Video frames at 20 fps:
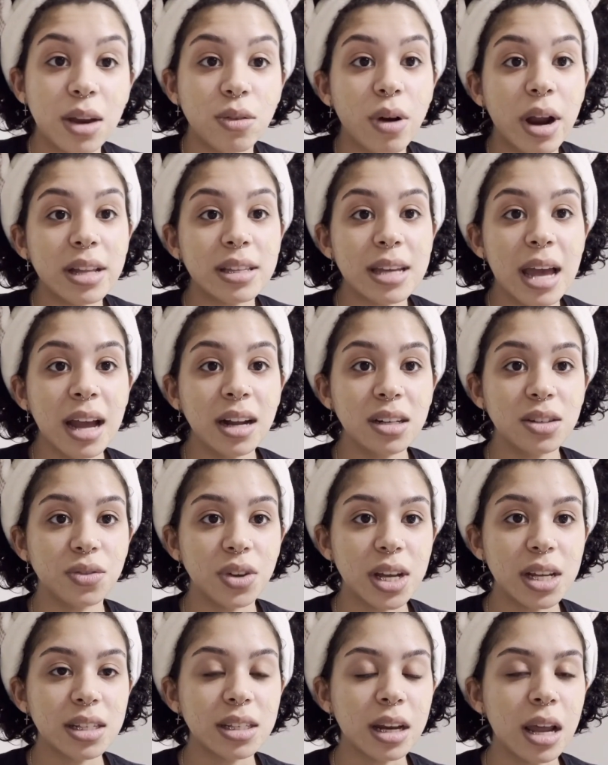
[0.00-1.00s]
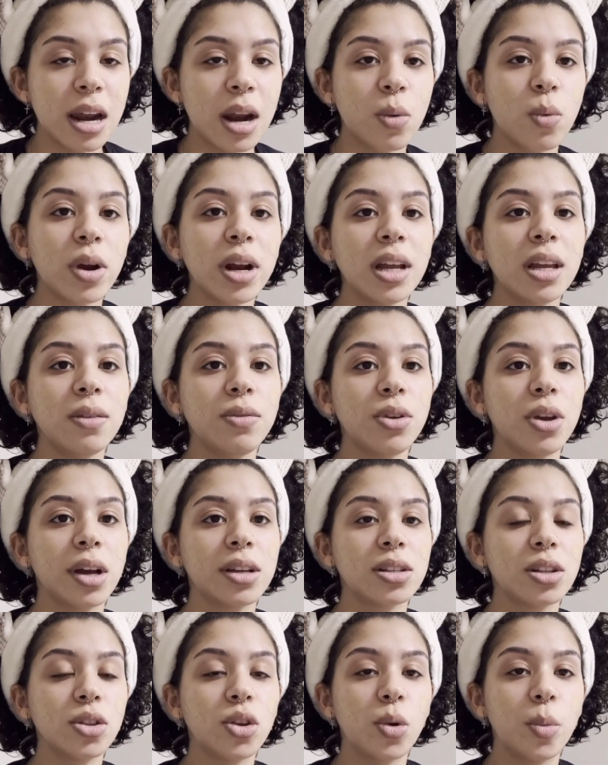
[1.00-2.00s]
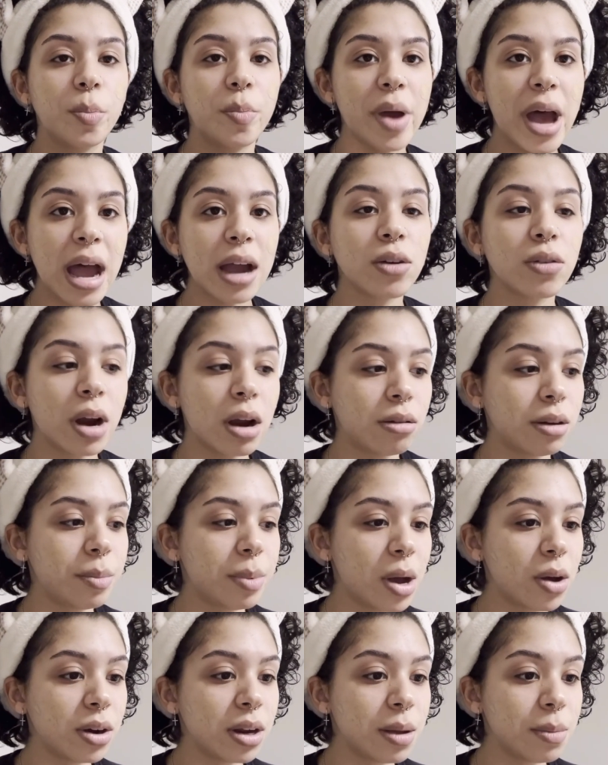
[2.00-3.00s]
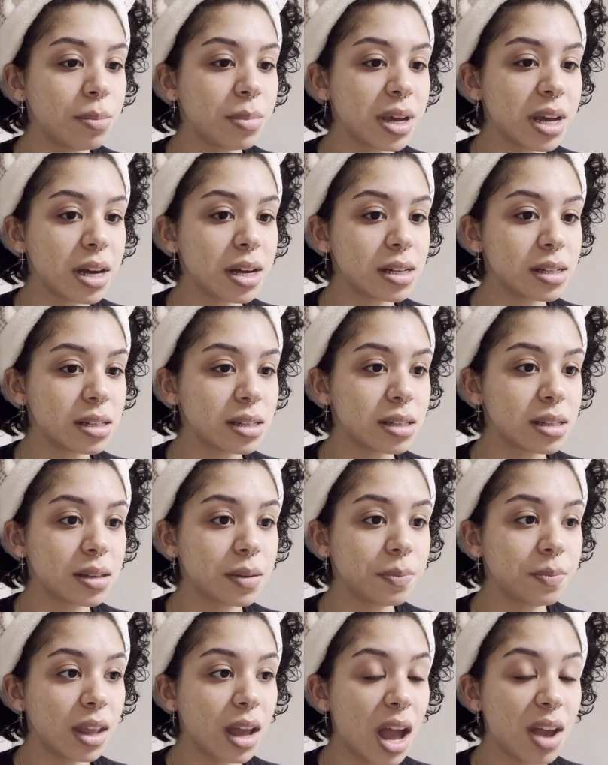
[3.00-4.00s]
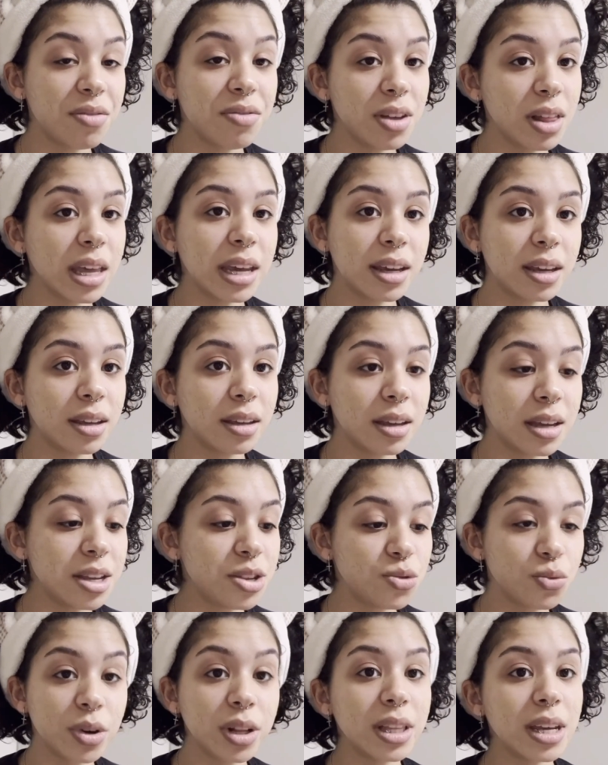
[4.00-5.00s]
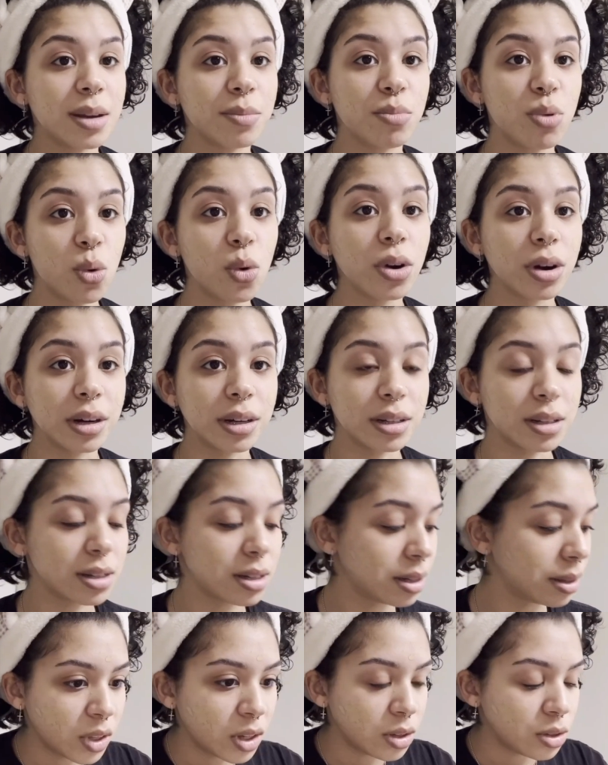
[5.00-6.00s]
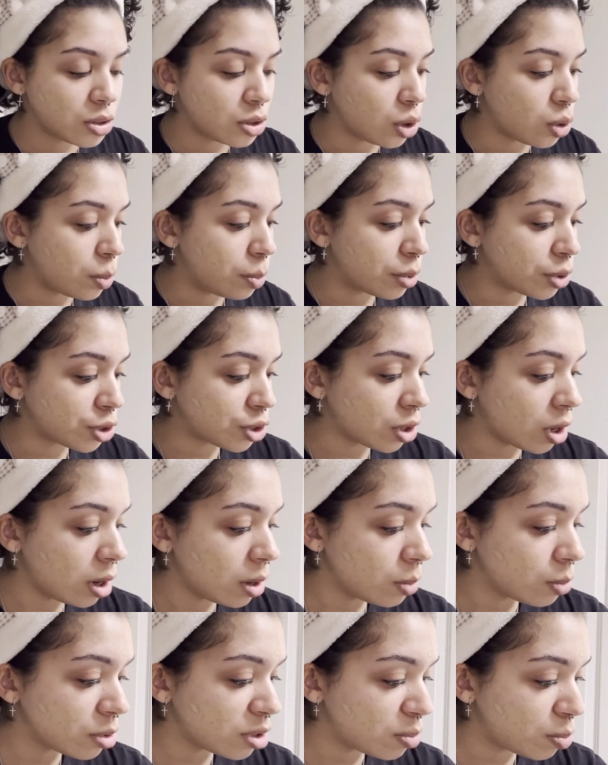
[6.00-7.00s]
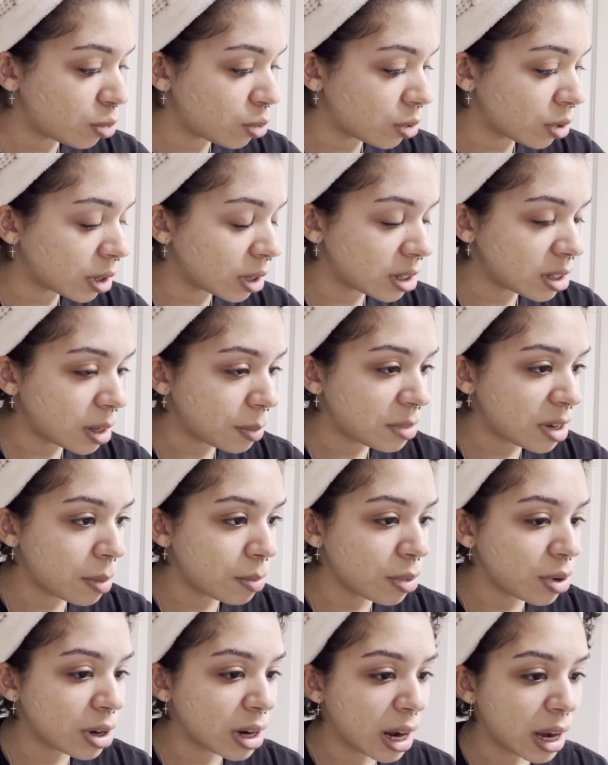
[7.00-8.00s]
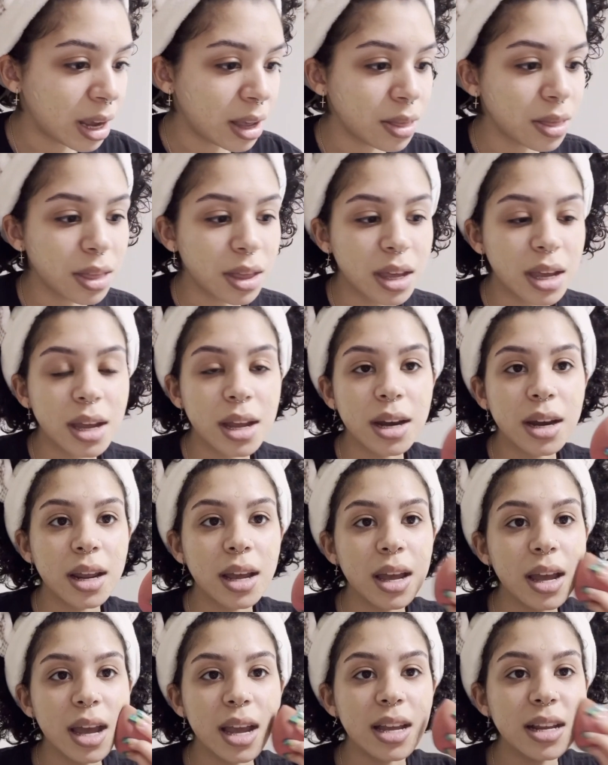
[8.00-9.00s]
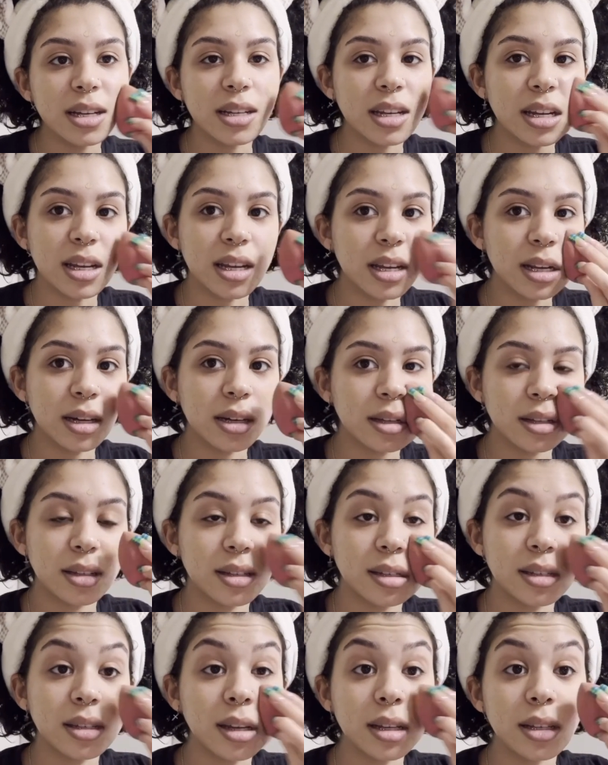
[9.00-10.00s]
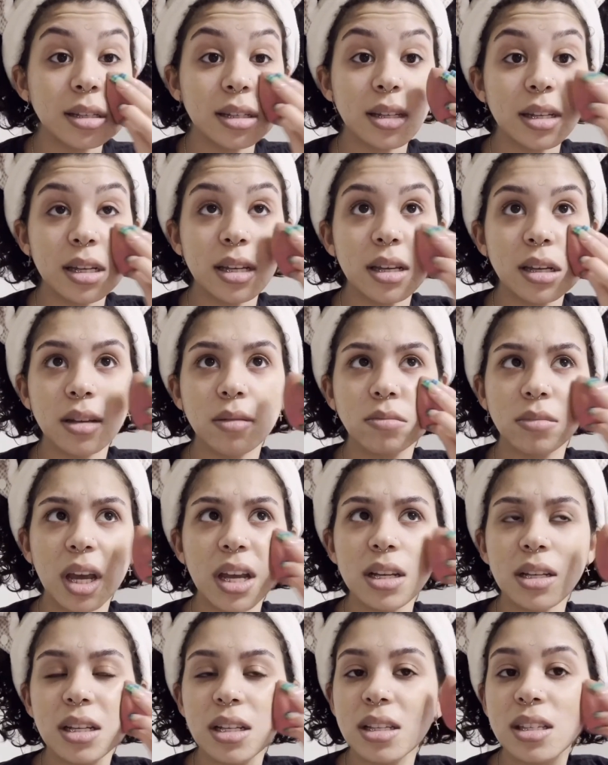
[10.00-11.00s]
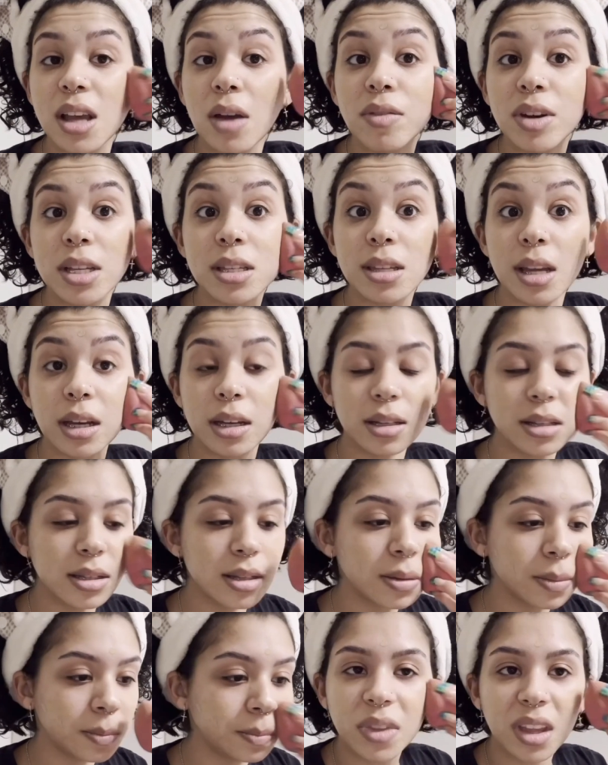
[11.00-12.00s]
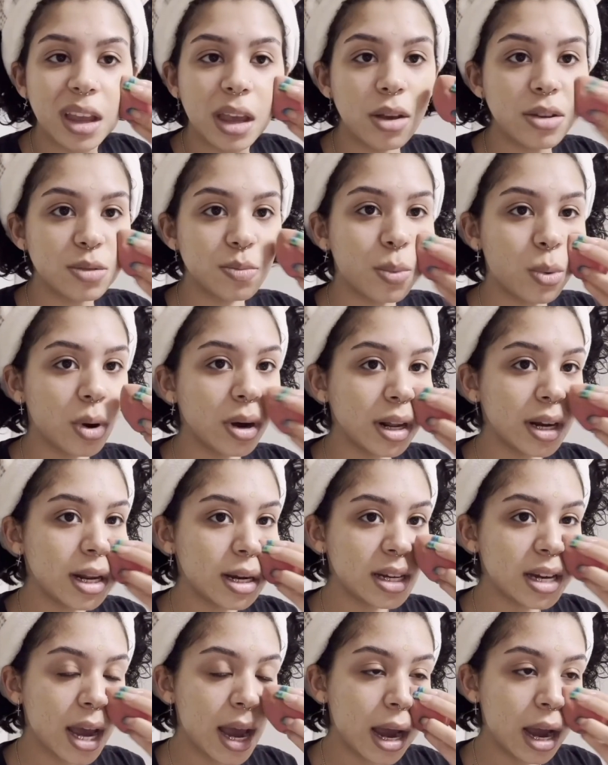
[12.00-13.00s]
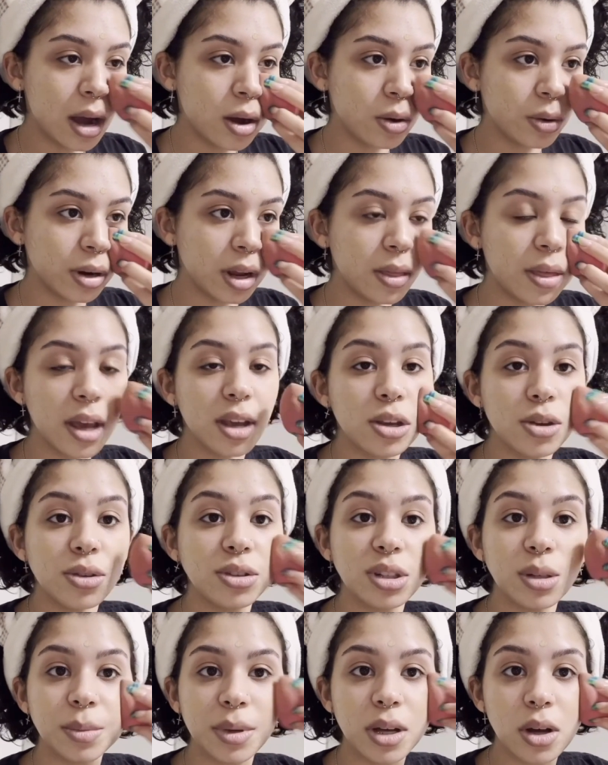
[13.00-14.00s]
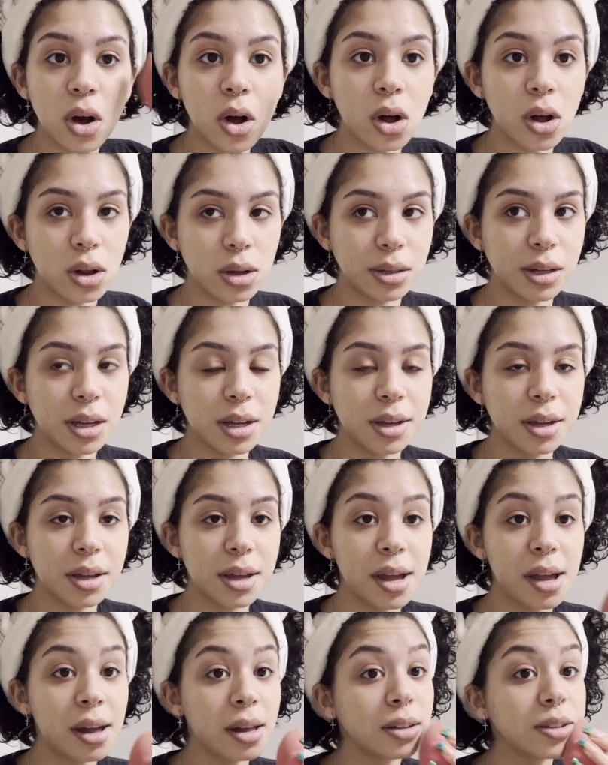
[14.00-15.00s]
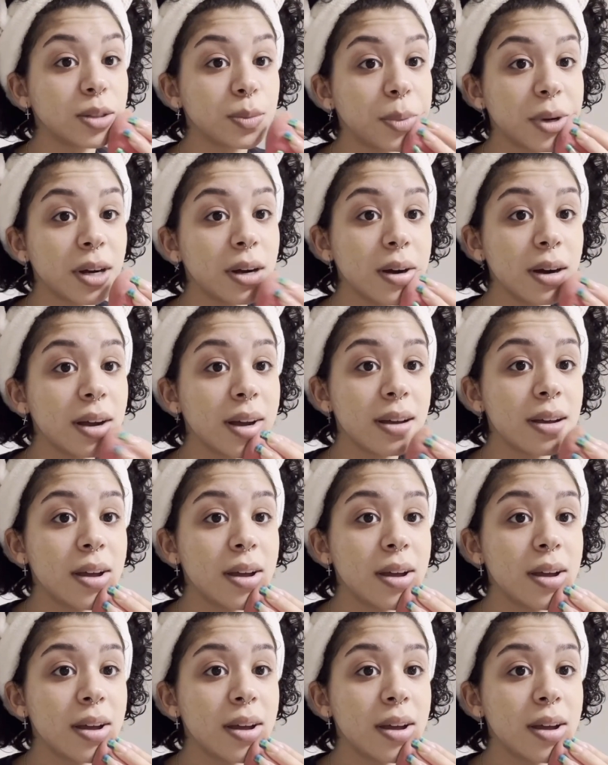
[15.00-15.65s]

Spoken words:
rights activist. And I wanna give you guys a little background about him because I feel like he's really important. So Bouchard was born September 9th in 1876. He was born in a town that used to be called Hellsberg,